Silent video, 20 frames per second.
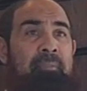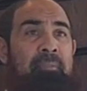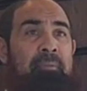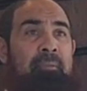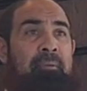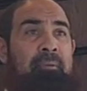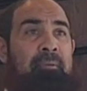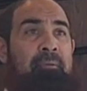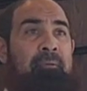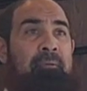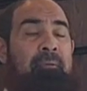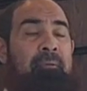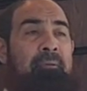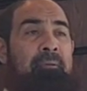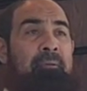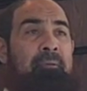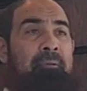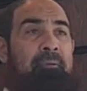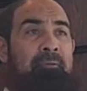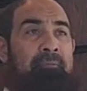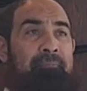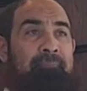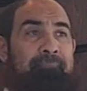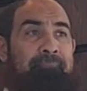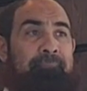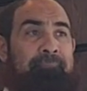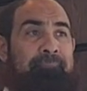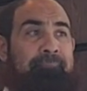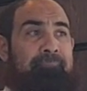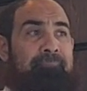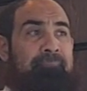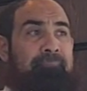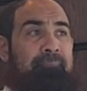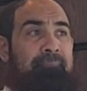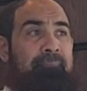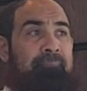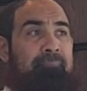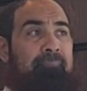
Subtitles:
[no speech]